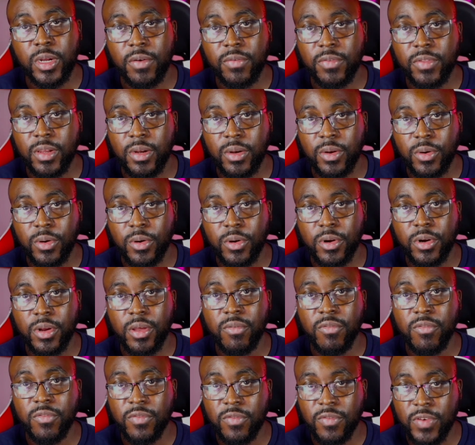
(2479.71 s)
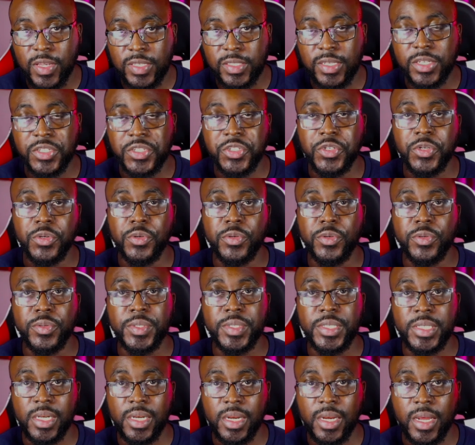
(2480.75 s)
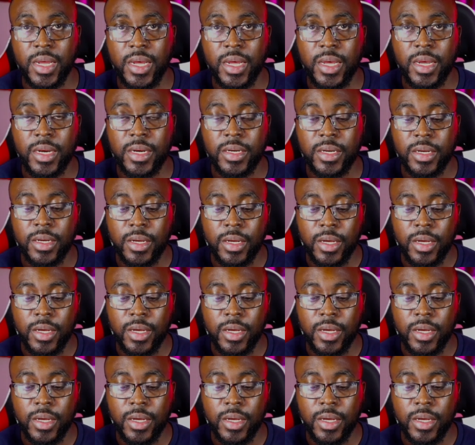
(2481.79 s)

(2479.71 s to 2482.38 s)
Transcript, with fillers: of the Lord visits you tonight.